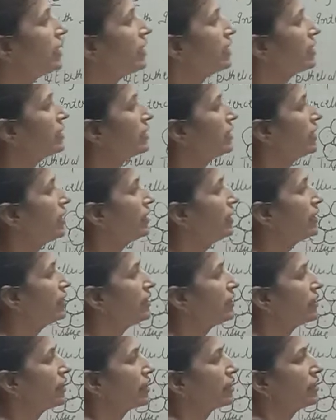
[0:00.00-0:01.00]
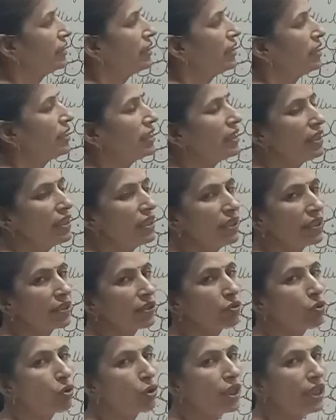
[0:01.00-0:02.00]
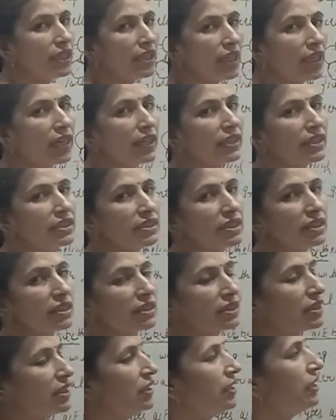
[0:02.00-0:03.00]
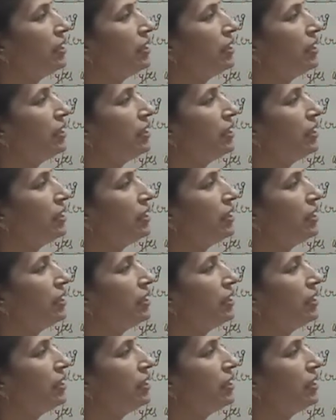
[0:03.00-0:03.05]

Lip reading: in the internal ear cochlear region.